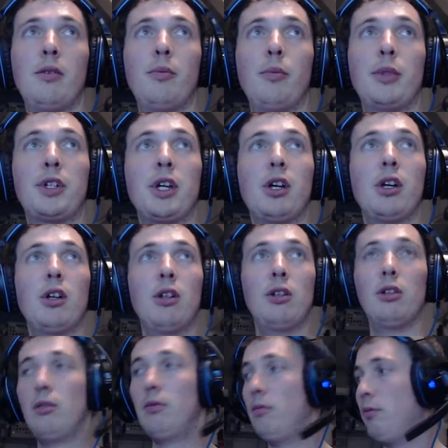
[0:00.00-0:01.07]
Mattel
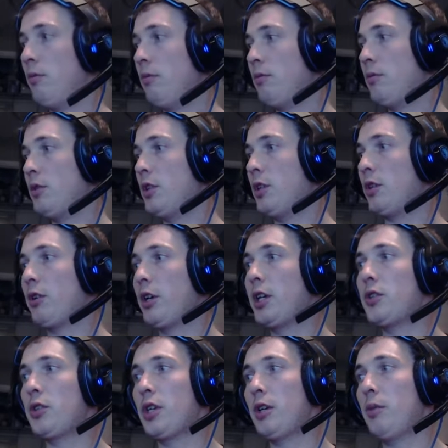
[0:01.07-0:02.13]
did a great
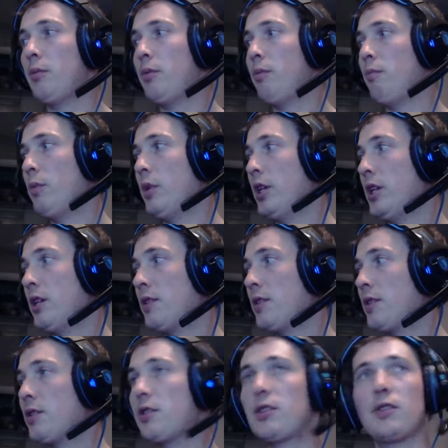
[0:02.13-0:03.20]
job.
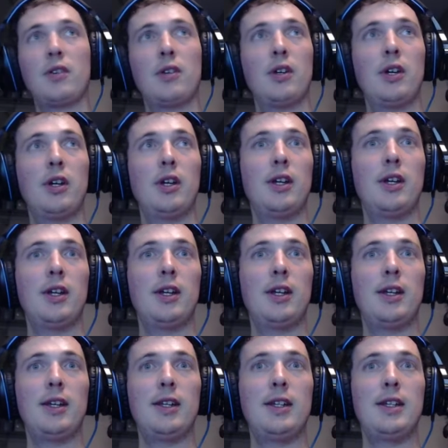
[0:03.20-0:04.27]
It's
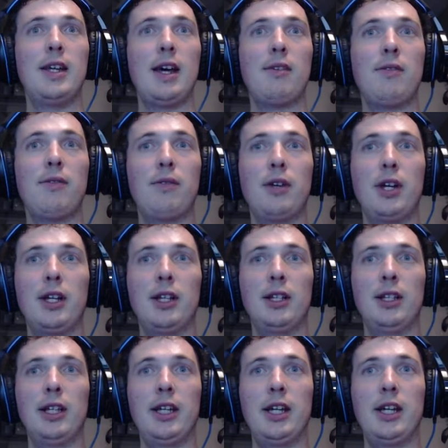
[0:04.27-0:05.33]

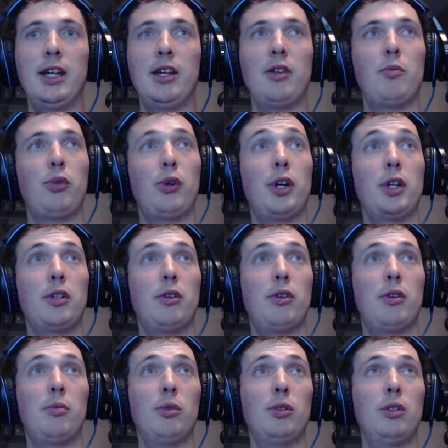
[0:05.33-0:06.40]
definitely pretty
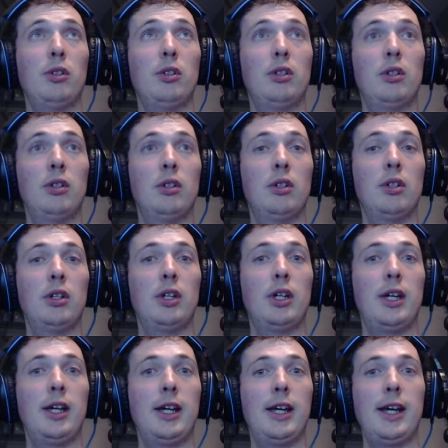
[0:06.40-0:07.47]
durable
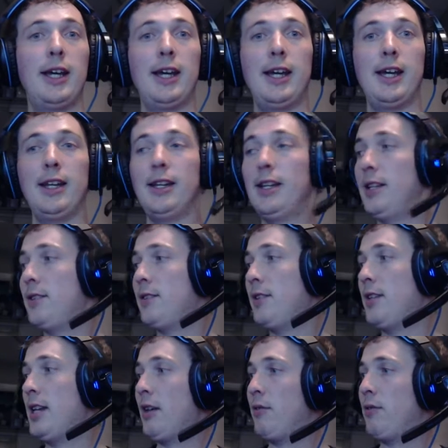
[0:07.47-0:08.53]
and it's
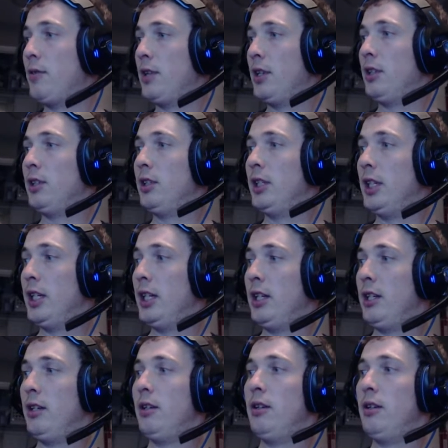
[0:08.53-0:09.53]
definitely